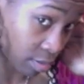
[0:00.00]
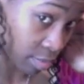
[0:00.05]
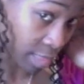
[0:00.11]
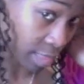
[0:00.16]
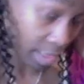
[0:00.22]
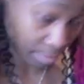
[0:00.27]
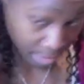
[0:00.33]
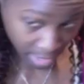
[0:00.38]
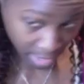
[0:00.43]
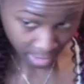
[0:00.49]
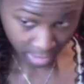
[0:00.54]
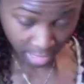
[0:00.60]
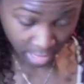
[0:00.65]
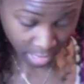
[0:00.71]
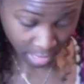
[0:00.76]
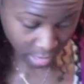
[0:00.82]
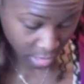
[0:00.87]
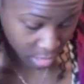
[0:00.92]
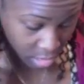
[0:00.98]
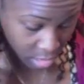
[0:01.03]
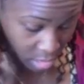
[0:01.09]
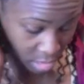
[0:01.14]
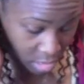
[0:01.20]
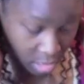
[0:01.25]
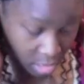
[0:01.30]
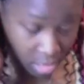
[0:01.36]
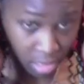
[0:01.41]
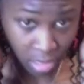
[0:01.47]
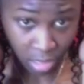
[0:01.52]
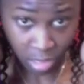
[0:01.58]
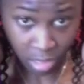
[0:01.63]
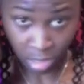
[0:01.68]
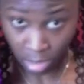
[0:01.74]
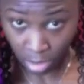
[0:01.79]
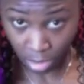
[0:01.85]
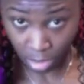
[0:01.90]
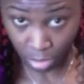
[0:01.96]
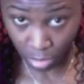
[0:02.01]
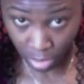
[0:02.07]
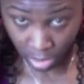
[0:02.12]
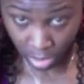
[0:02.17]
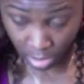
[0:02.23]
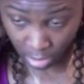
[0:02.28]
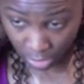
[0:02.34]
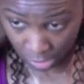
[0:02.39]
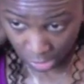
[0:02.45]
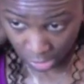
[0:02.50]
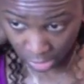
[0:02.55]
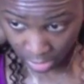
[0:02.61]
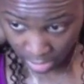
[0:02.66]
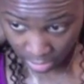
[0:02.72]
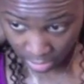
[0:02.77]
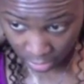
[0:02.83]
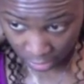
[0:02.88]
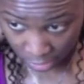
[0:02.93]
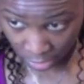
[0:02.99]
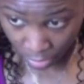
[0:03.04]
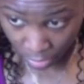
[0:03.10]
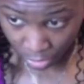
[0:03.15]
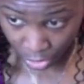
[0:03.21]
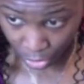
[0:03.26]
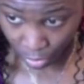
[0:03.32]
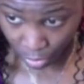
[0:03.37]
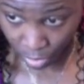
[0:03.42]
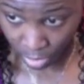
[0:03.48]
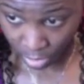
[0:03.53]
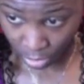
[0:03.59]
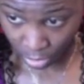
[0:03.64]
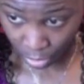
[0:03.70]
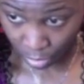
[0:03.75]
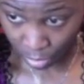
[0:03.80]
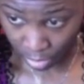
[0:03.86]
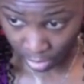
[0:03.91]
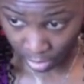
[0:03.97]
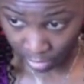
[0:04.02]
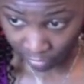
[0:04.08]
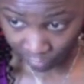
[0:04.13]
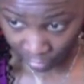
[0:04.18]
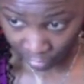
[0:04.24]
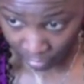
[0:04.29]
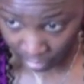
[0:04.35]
that back there, you can start as low as you want to, but from